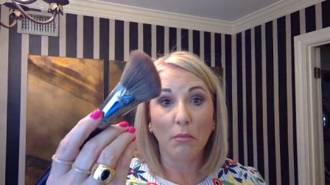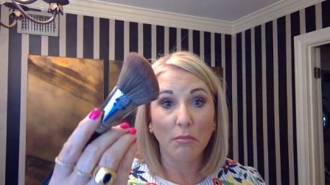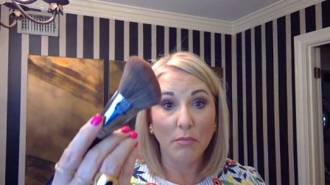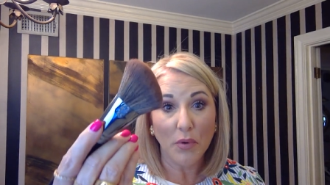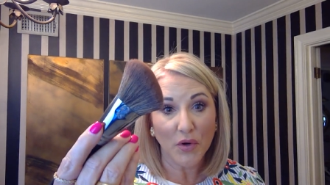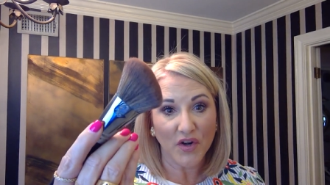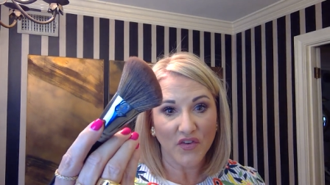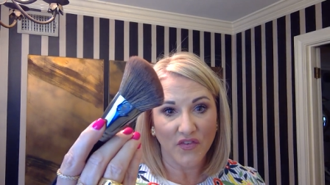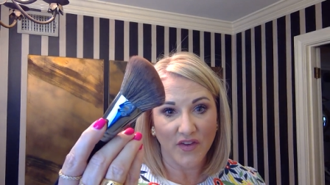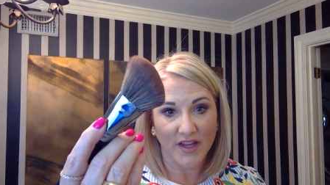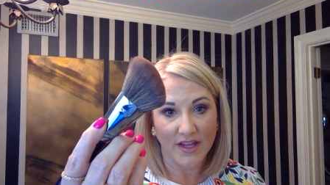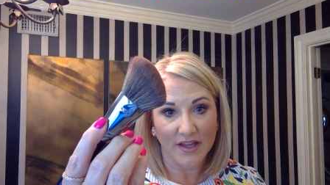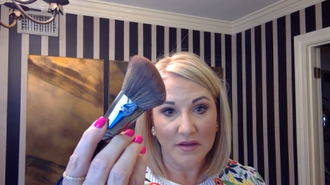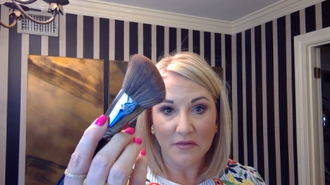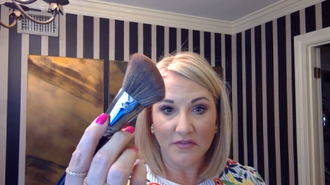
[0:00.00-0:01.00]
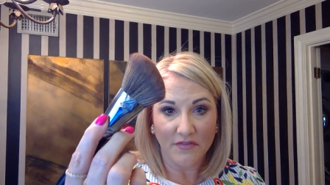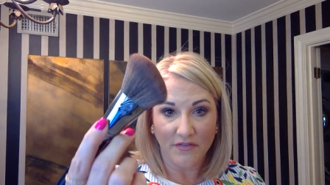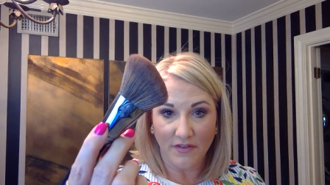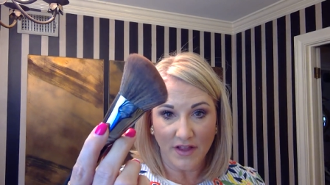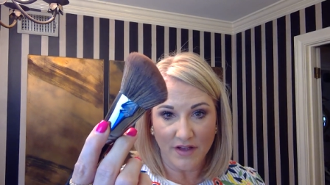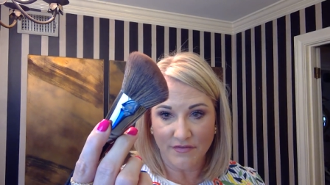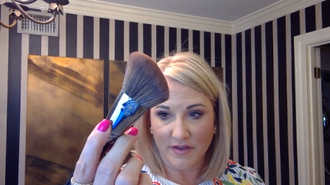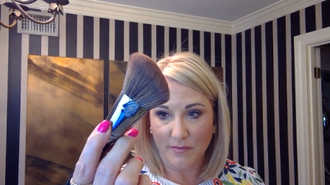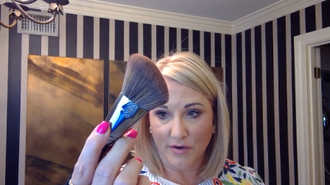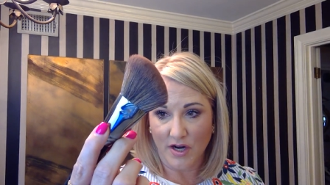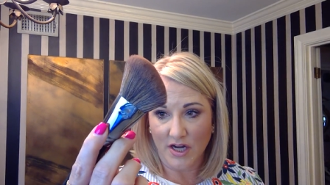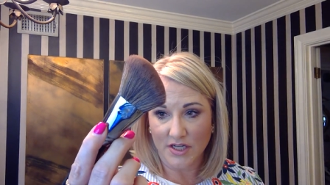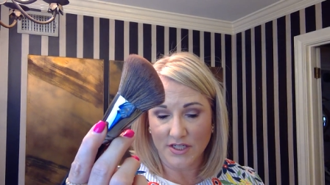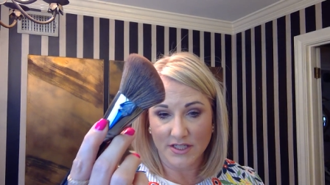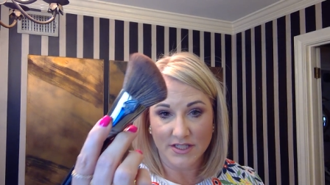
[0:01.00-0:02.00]
Morphe fluffy
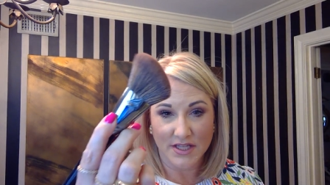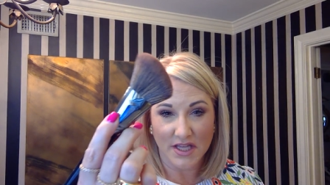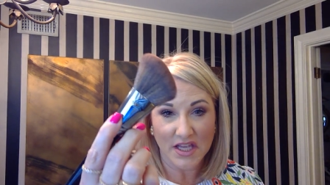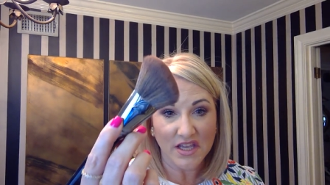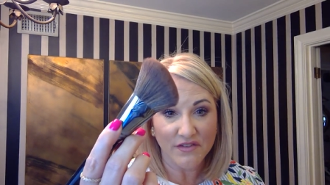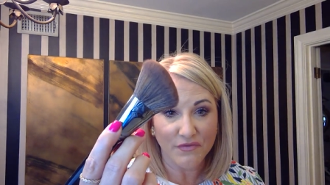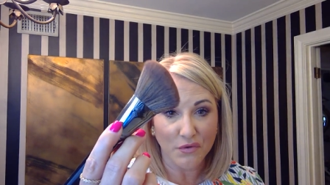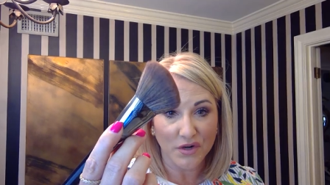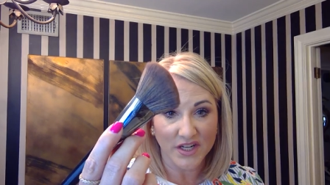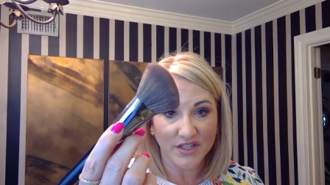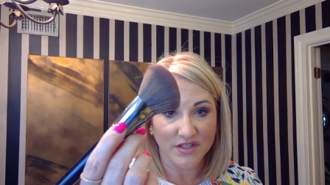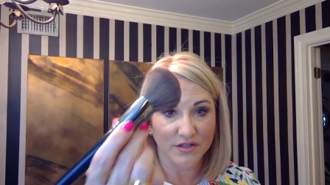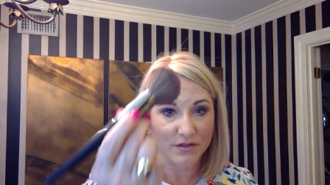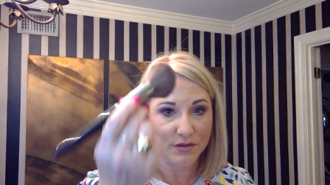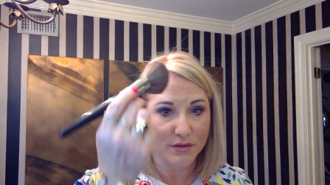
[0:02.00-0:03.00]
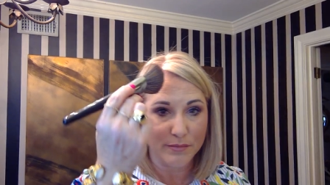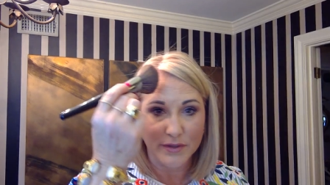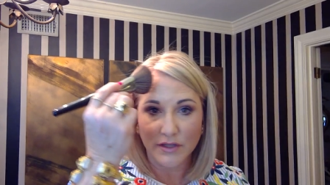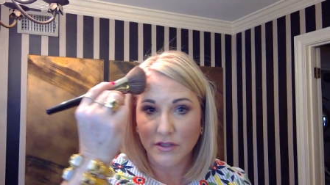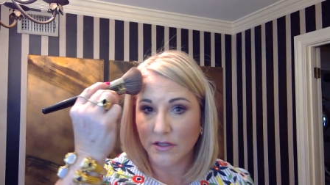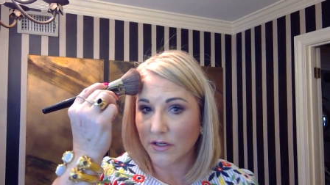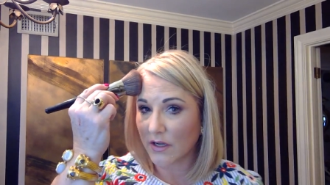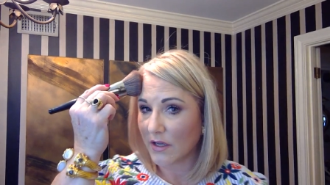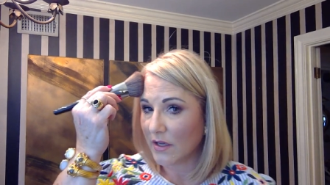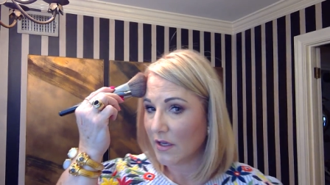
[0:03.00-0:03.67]
brush. It's the E forty-two, but look,